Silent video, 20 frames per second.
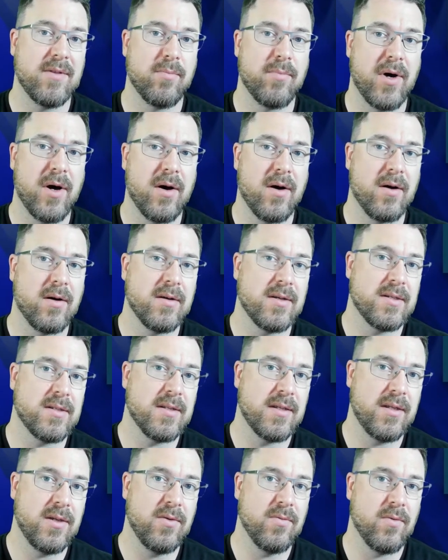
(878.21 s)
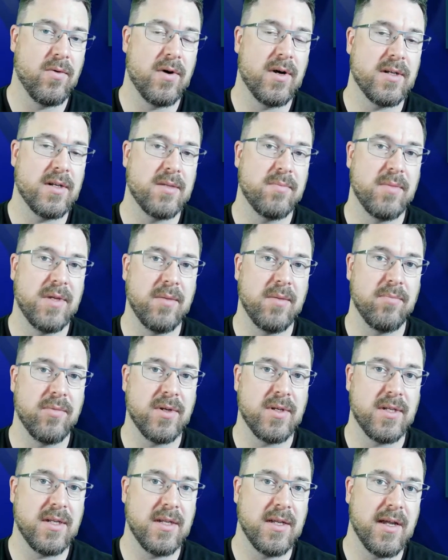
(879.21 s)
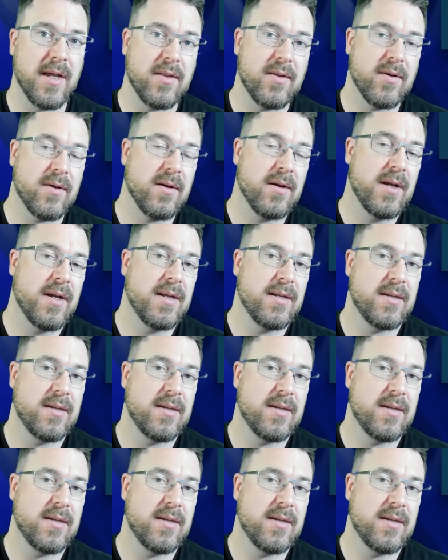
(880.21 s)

parts that you want to be put together.